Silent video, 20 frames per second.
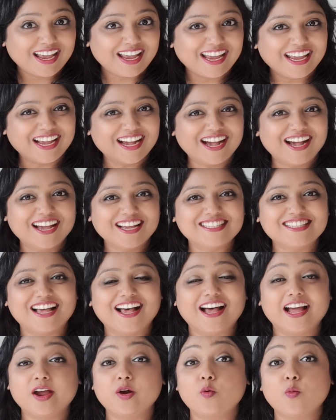Hey guys,
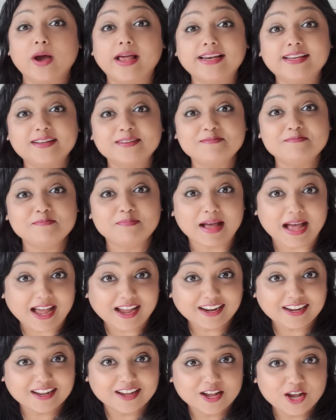hi, welcome
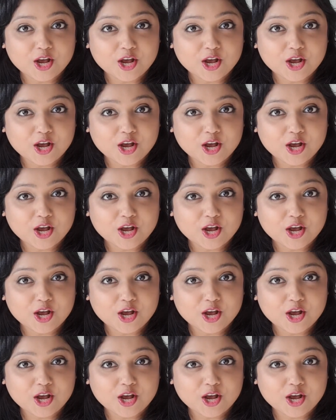back.